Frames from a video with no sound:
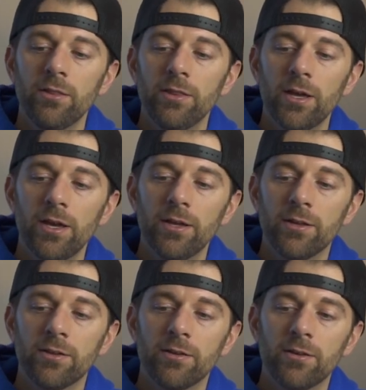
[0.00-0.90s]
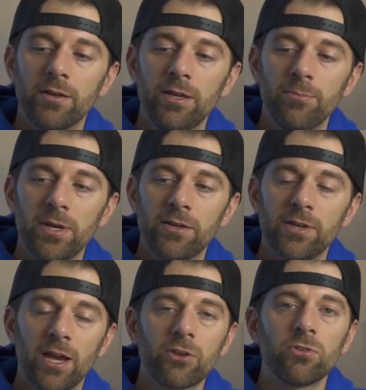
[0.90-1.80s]
that it makes
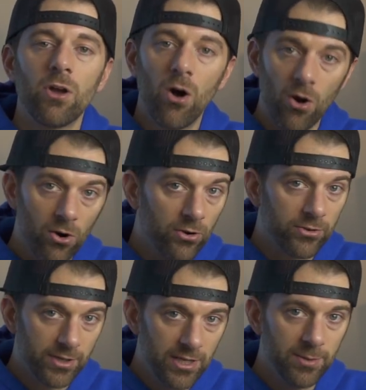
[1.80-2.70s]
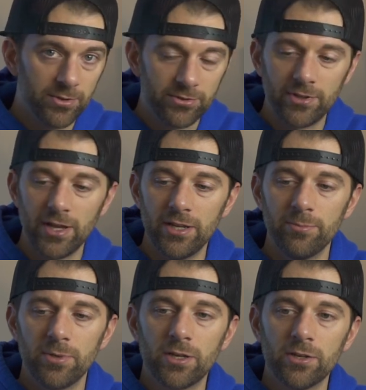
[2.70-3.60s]
it actually hard to keep it steady,
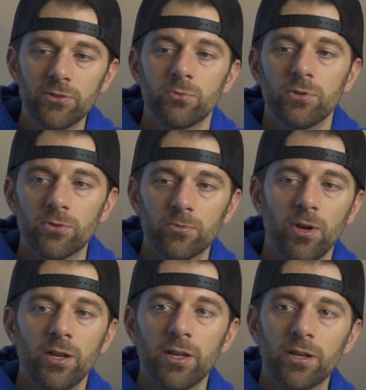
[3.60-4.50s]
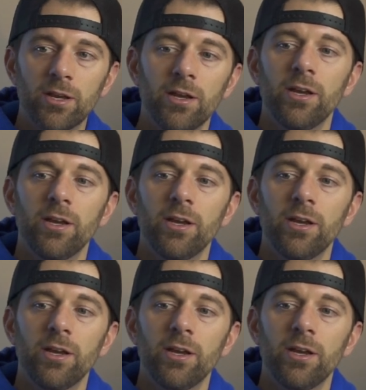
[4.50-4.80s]
because when you're running,